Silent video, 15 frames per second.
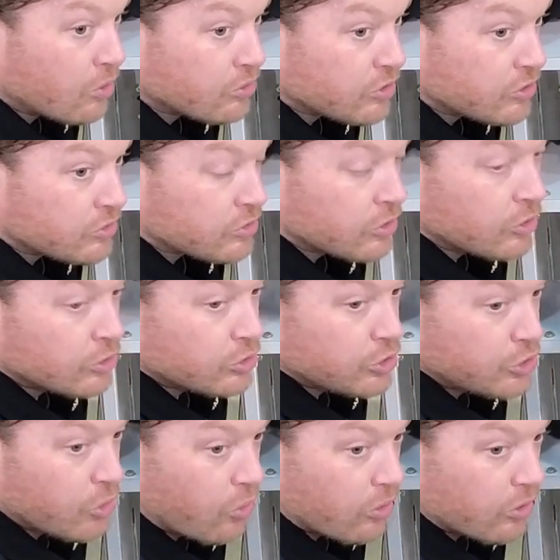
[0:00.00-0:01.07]
hoses,
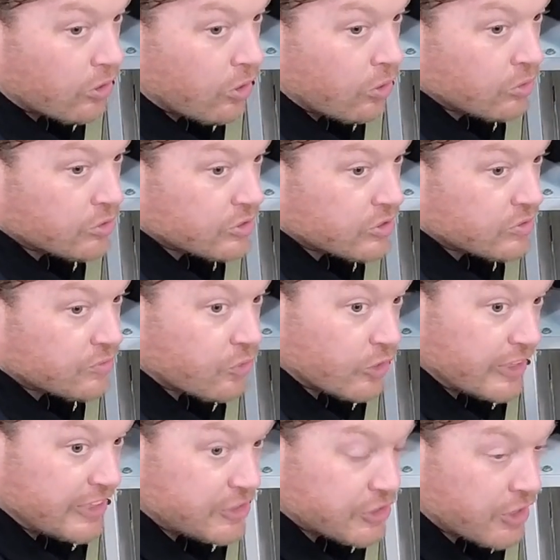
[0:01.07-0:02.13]
shorter hoses
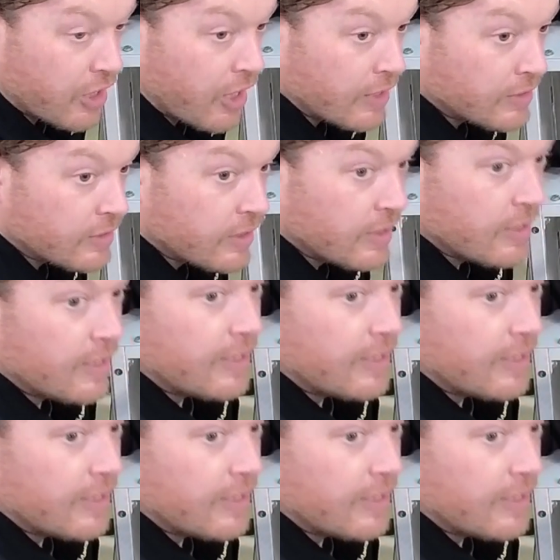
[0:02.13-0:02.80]
for each gun,